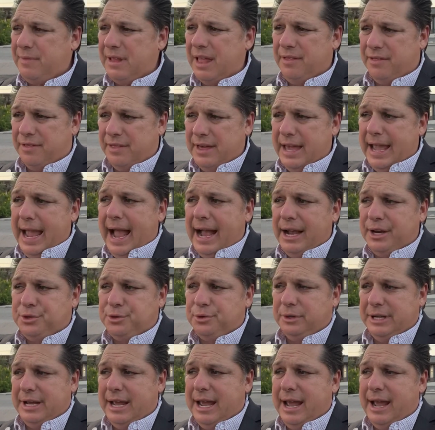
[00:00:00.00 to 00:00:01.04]
they
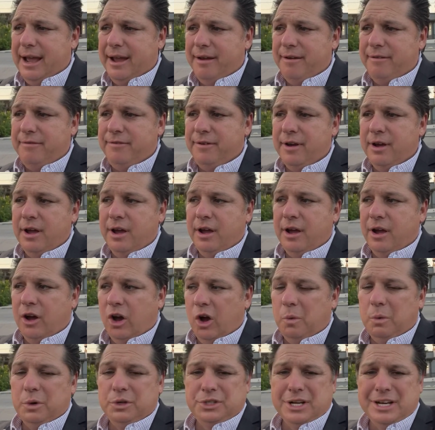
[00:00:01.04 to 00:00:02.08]
actually have
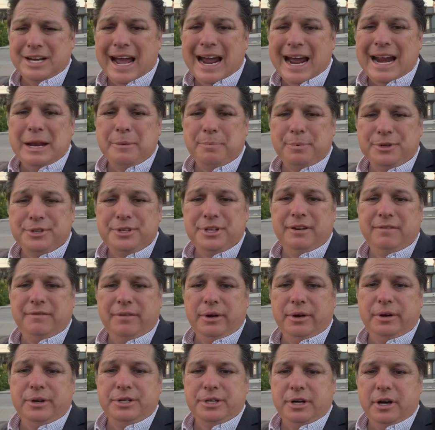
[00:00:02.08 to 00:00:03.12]
almost a 90%
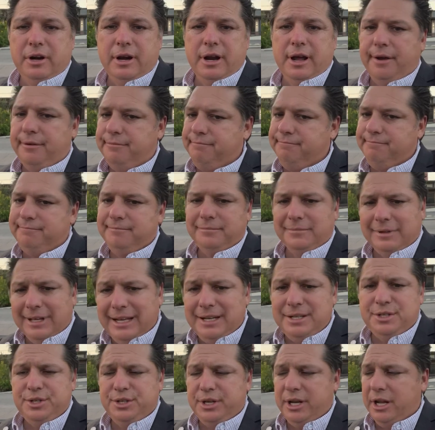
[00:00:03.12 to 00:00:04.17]
voter turnout.
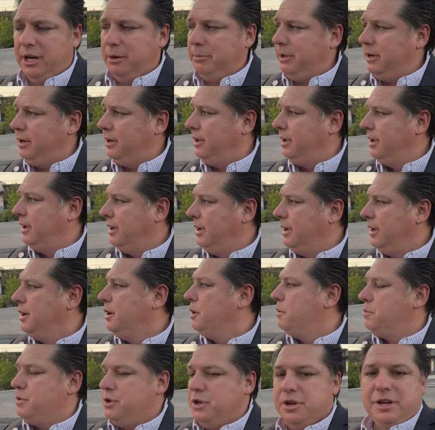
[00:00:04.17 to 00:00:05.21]
Ladies and gentlemen,
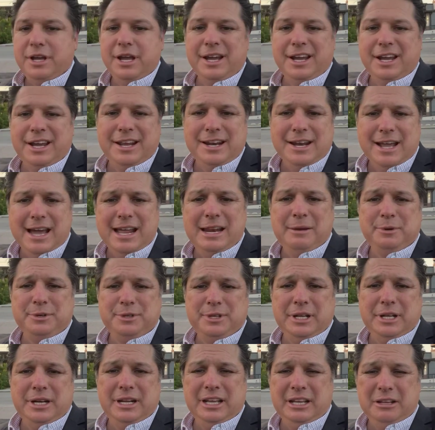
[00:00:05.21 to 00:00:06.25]
you can't get
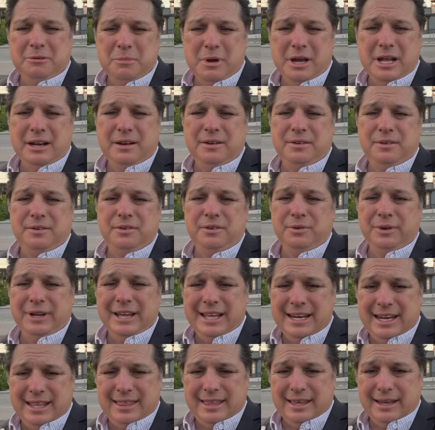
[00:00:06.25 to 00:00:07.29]
90% of anybody to do
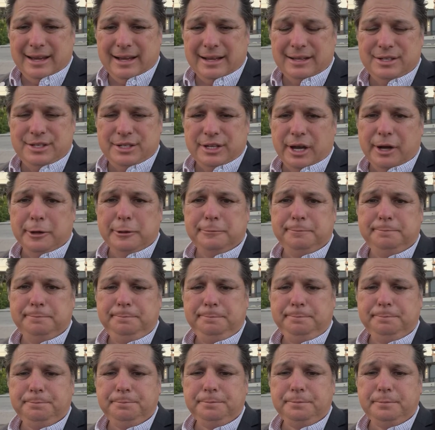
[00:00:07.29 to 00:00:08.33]
anything. So
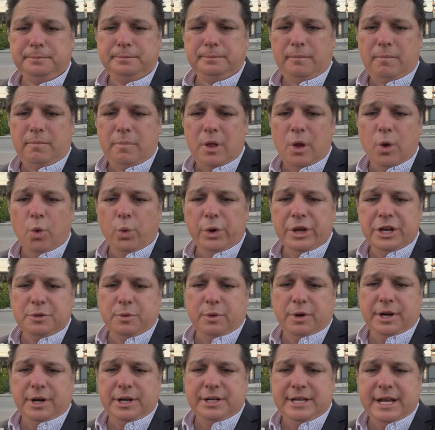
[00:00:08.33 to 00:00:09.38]
we just
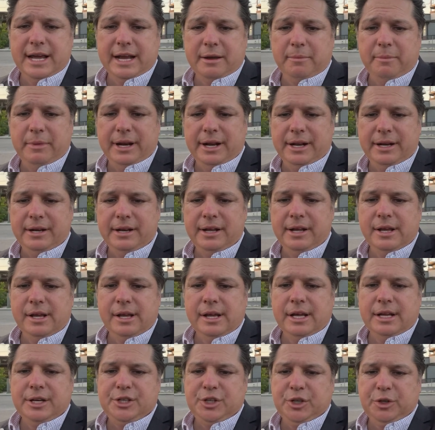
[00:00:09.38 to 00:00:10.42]
want to take a minute
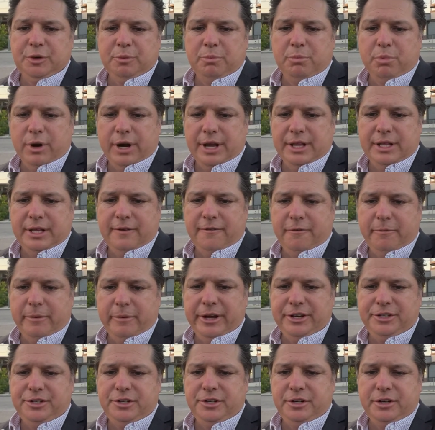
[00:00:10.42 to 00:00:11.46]
to bring the
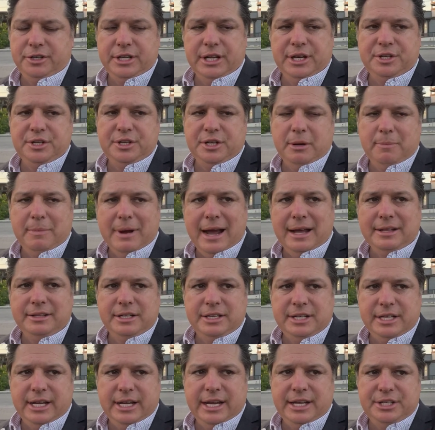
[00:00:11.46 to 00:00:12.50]
information to your attention about the
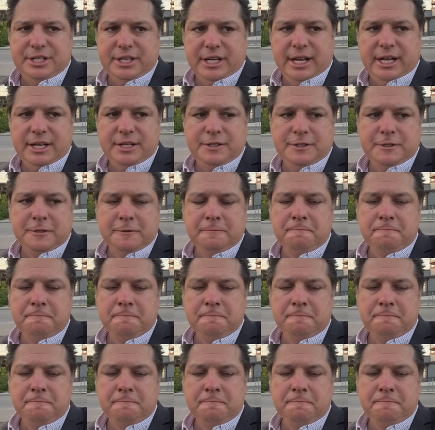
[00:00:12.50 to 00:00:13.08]
DHS